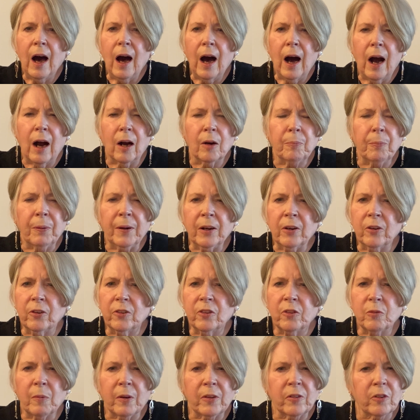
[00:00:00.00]
Our
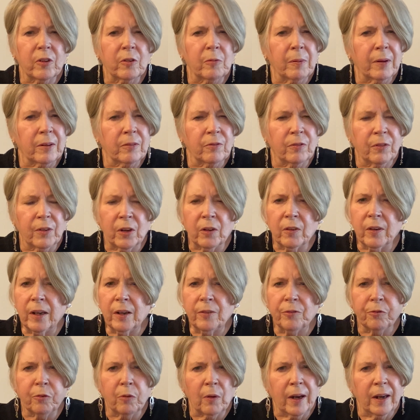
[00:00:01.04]
parents must have been very
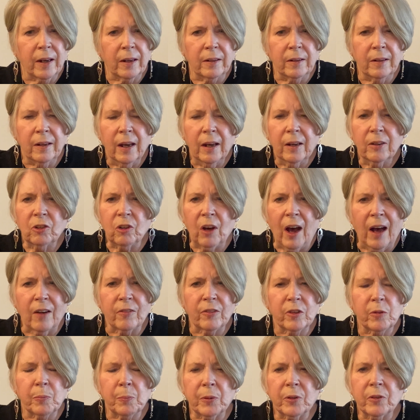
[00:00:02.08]
afraid to have
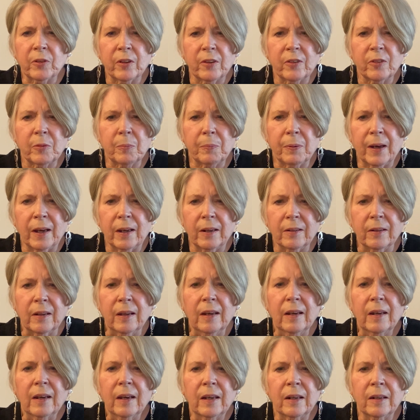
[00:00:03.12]
us participate
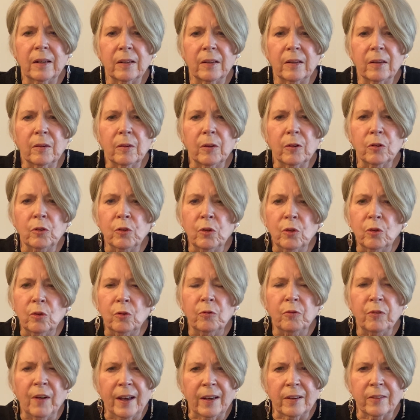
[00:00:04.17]
in a new
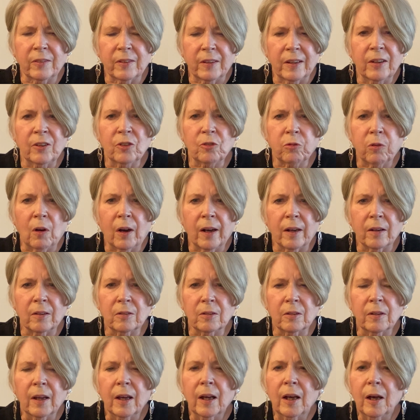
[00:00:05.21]
vaccine trial,
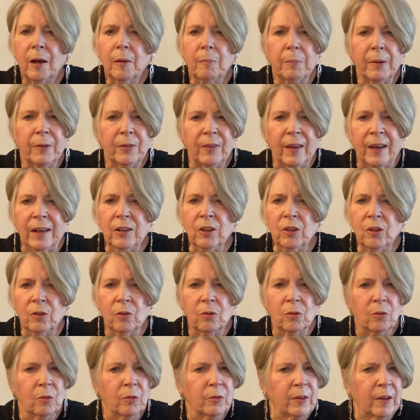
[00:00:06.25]
but they
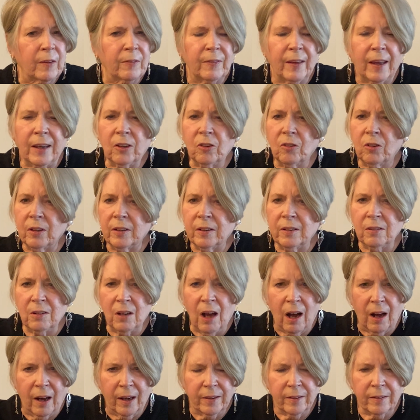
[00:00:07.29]
knew that they could
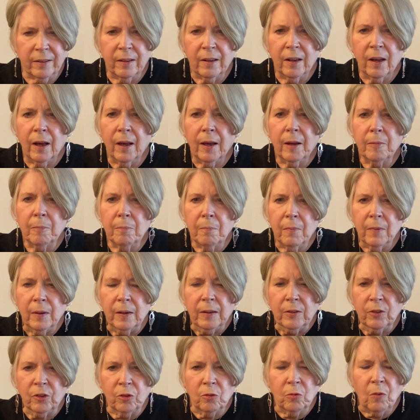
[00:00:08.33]
not
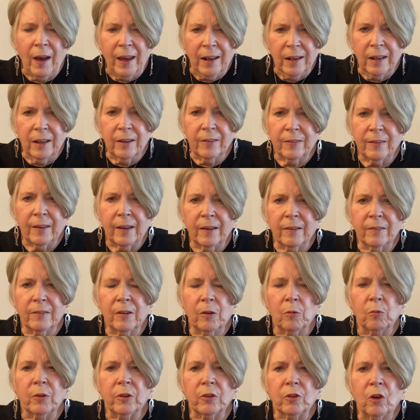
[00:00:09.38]
do anything that
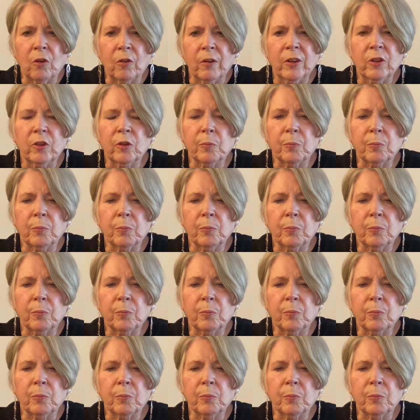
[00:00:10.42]
was going to